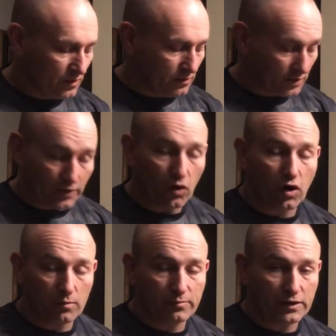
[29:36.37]
They are
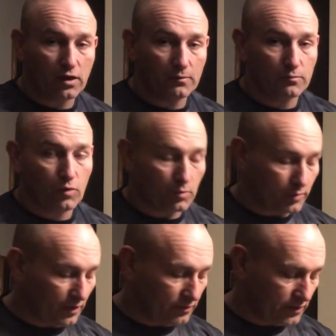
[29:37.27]
becoming more
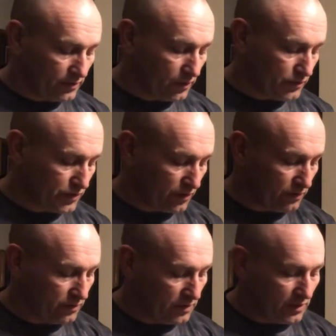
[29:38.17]
prevalent though, so
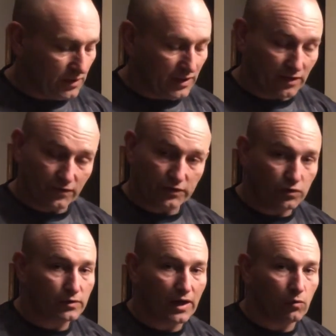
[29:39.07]
if I do
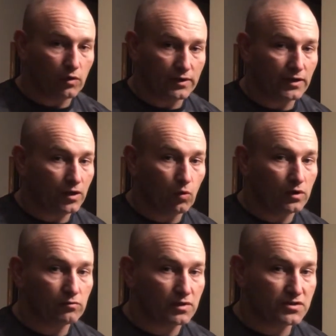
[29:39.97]
get one, I don't want
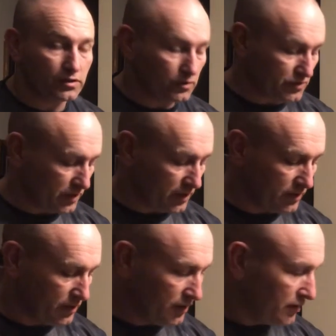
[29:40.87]
to risk losing it.
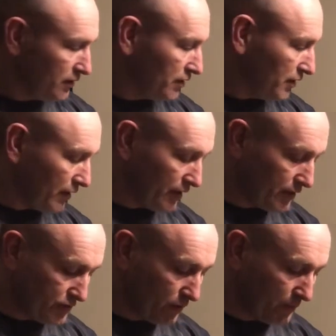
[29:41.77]

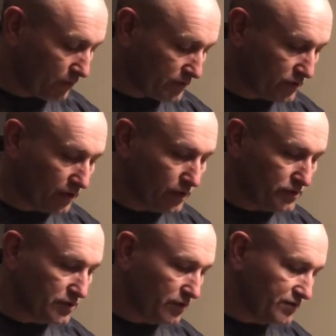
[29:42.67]
So I'm going to start
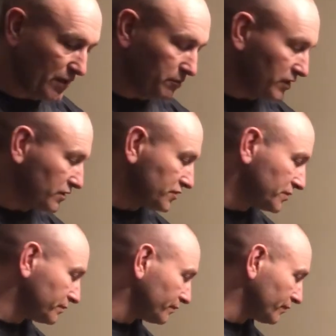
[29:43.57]
using those MBs.
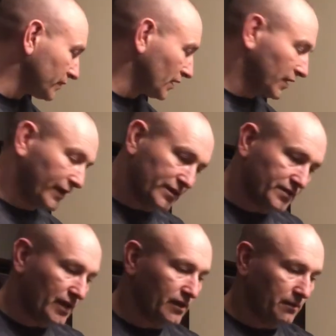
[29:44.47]
Like I
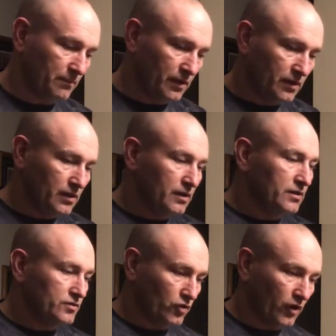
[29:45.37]
said, I'm
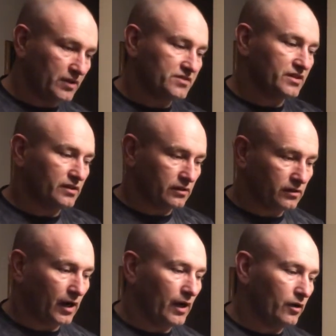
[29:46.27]
starting to see the
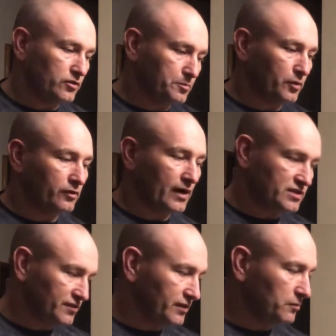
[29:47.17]
coyotes
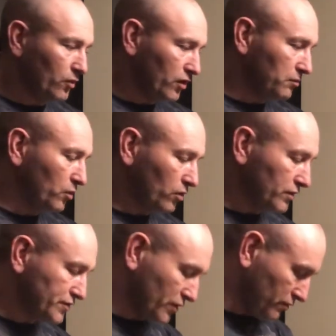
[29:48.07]
progressively more and more,
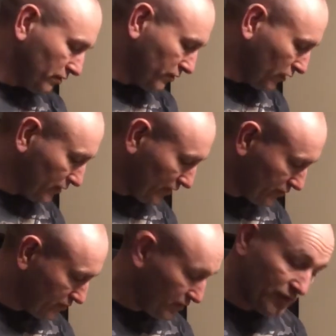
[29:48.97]
so
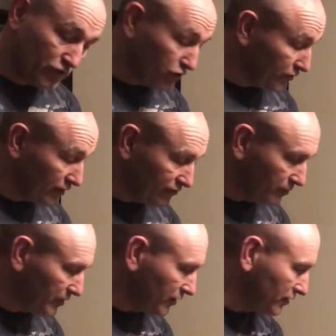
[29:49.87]
that's a good thing for
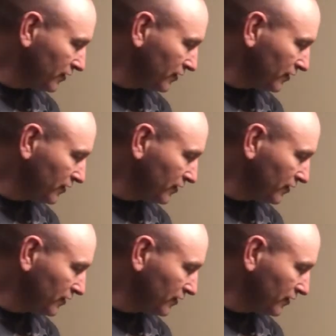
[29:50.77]
me.